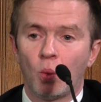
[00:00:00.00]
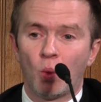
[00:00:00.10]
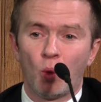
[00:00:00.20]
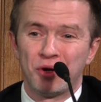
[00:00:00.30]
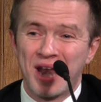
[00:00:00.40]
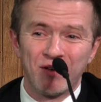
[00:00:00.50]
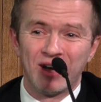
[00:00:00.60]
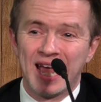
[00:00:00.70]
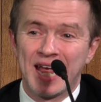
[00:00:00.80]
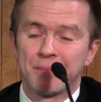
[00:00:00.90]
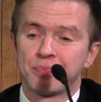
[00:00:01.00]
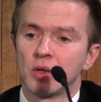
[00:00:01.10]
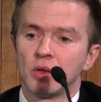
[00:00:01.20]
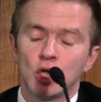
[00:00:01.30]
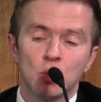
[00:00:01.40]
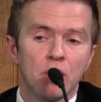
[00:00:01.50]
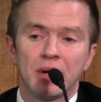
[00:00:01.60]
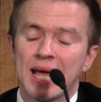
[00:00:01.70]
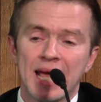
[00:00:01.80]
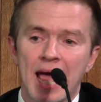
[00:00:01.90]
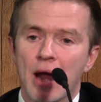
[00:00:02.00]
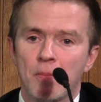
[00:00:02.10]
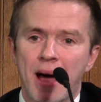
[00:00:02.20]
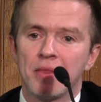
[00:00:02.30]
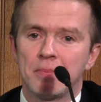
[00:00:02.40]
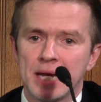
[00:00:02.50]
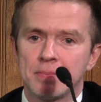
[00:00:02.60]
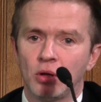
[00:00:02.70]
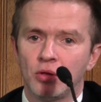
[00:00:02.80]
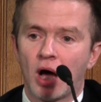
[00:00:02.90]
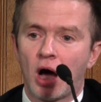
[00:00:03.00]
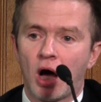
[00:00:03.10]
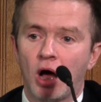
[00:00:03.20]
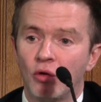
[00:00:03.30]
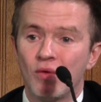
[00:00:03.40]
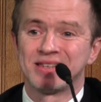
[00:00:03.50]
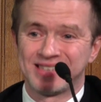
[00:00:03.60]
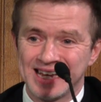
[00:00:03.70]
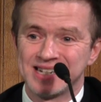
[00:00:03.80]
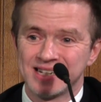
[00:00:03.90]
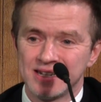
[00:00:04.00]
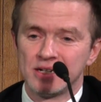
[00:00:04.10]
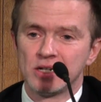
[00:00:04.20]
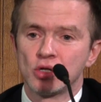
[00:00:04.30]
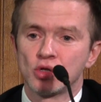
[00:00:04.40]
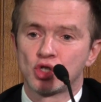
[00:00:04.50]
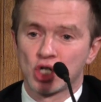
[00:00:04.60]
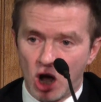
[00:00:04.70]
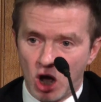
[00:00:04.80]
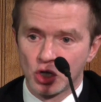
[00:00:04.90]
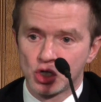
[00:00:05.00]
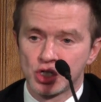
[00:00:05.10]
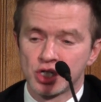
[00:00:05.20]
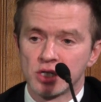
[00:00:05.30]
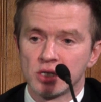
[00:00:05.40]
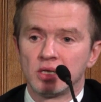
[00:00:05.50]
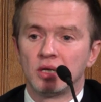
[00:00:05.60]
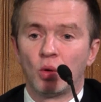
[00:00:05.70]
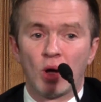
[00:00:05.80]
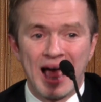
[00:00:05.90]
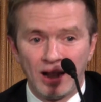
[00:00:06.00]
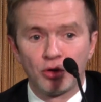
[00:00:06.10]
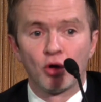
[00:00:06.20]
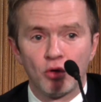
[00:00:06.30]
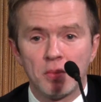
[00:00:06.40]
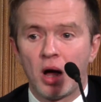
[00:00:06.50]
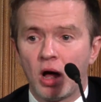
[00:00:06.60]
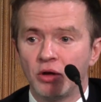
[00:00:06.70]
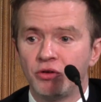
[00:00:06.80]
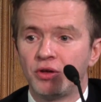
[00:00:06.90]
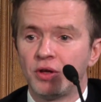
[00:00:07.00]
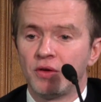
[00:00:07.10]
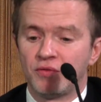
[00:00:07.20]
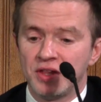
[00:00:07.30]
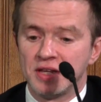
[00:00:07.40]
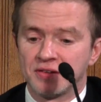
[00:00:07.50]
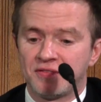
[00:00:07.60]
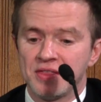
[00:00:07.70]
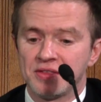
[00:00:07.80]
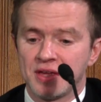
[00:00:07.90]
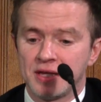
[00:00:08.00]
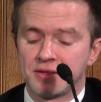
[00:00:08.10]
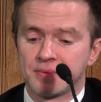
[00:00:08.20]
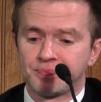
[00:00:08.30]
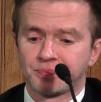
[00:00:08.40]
ordinarily you won't hear about the people that are arrested, charged, held on remand for these offences,